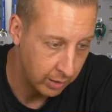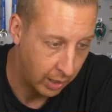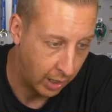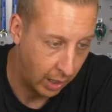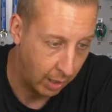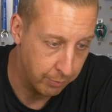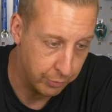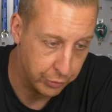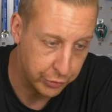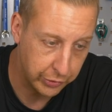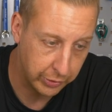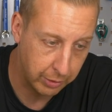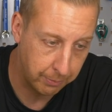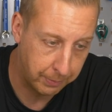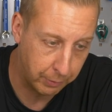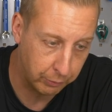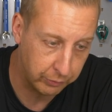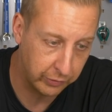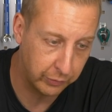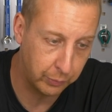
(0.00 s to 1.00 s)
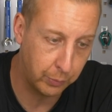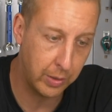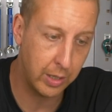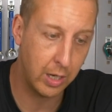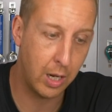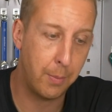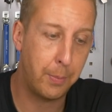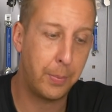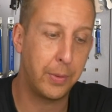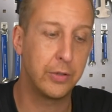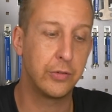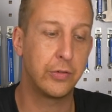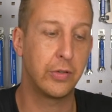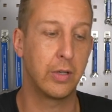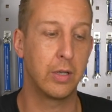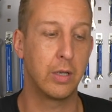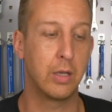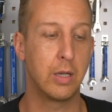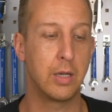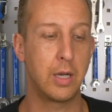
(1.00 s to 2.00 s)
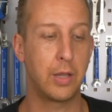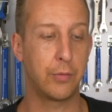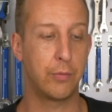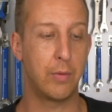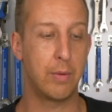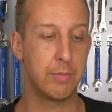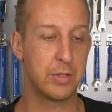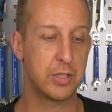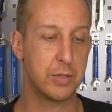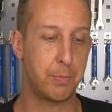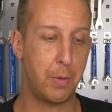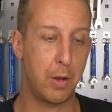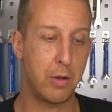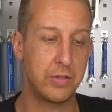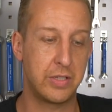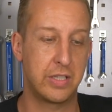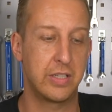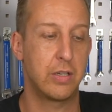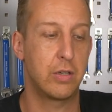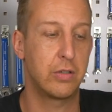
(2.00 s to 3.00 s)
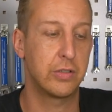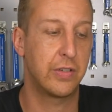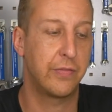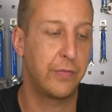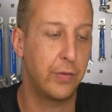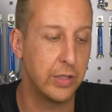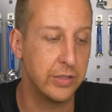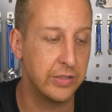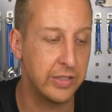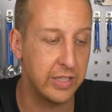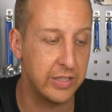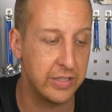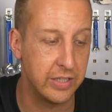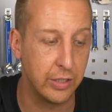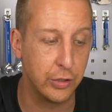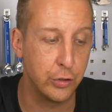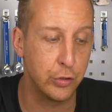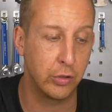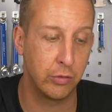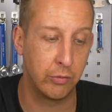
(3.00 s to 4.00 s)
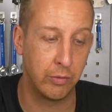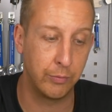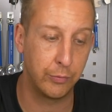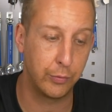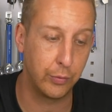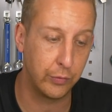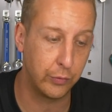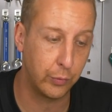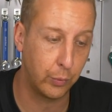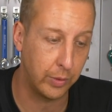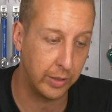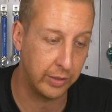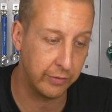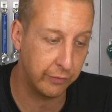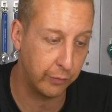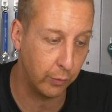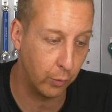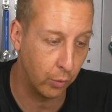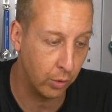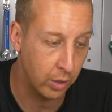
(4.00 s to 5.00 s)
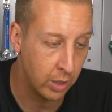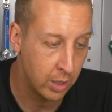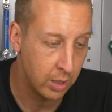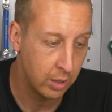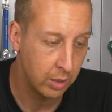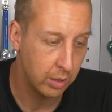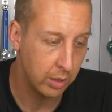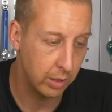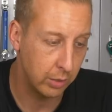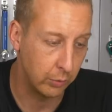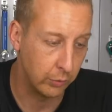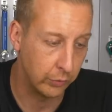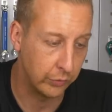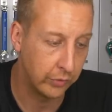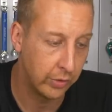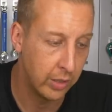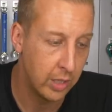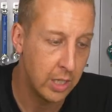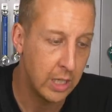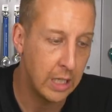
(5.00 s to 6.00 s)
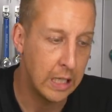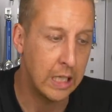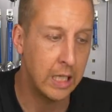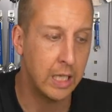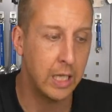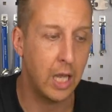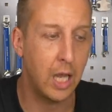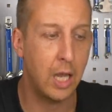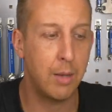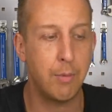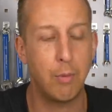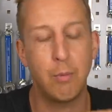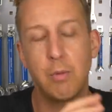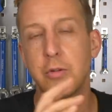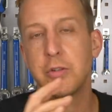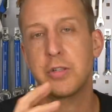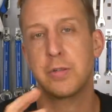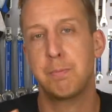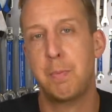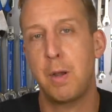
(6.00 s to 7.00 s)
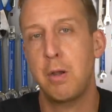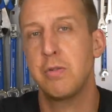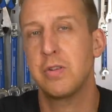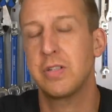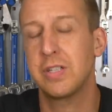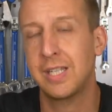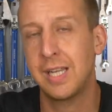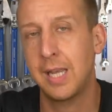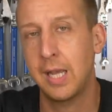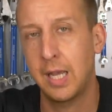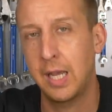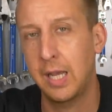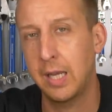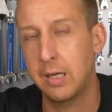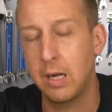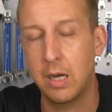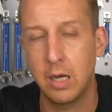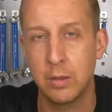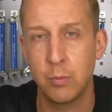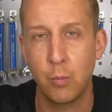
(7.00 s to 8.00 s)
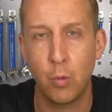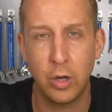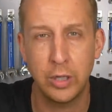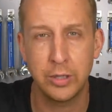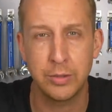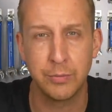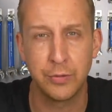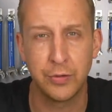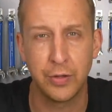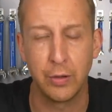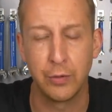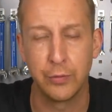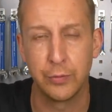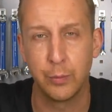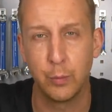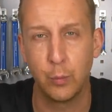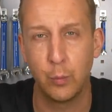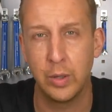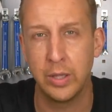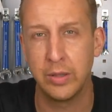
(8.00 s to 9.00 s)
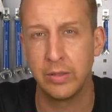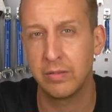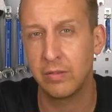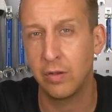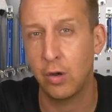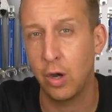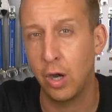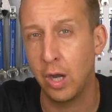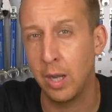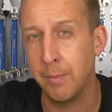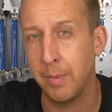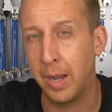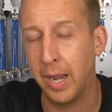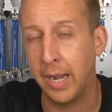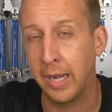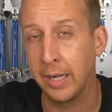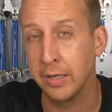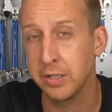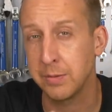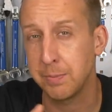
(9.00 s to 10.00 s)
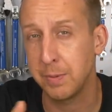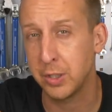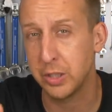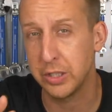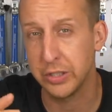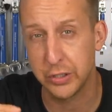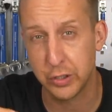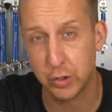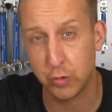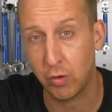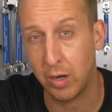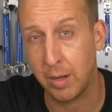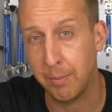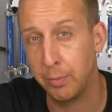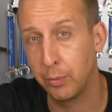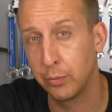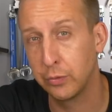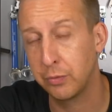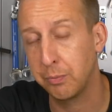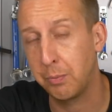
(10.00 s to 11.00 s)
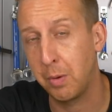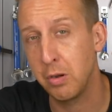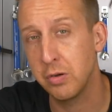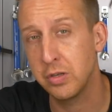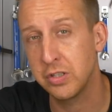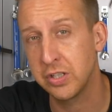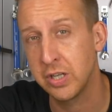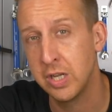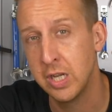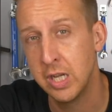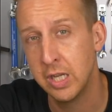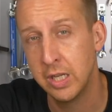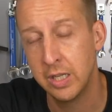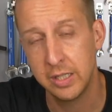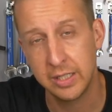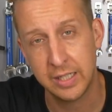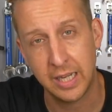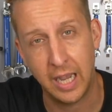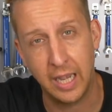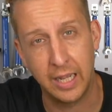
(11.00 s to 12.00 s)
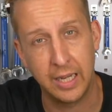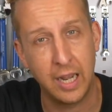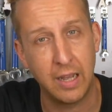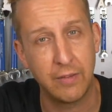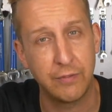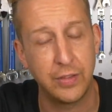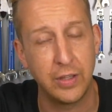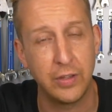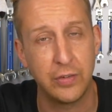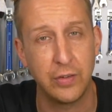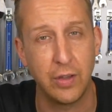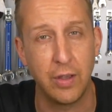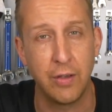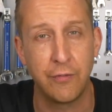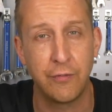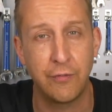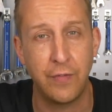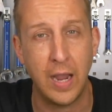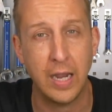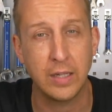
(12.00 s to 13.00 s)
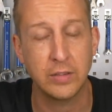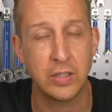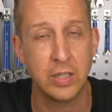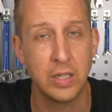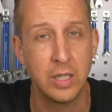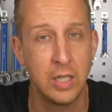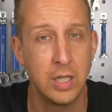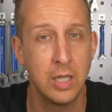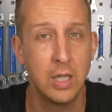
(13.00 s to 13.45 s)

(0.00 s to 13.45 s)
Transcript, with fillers: Um, should I build this wheel up into another rim and spokes? It's hard to find decent enduro rims with 24 holes. Um, well, spokes can unwind themselves with time and especially straight pull spokes can have this effect.